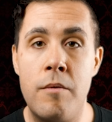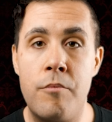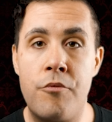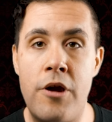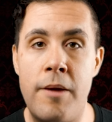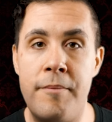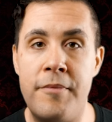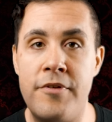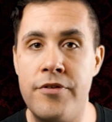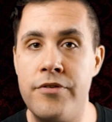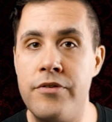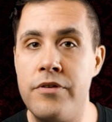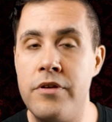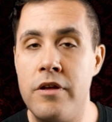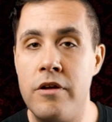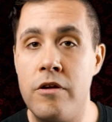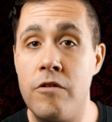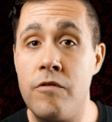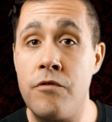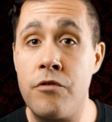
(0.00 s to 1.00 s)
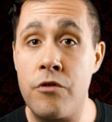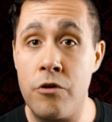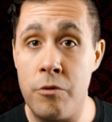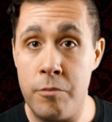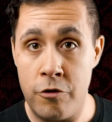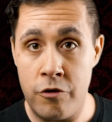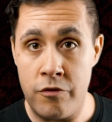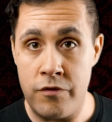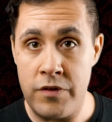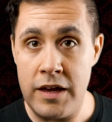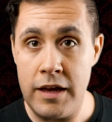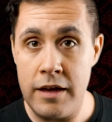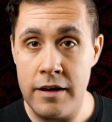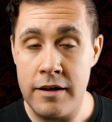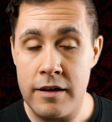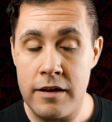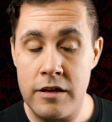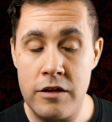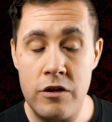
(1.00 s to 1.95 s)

premise for a movie.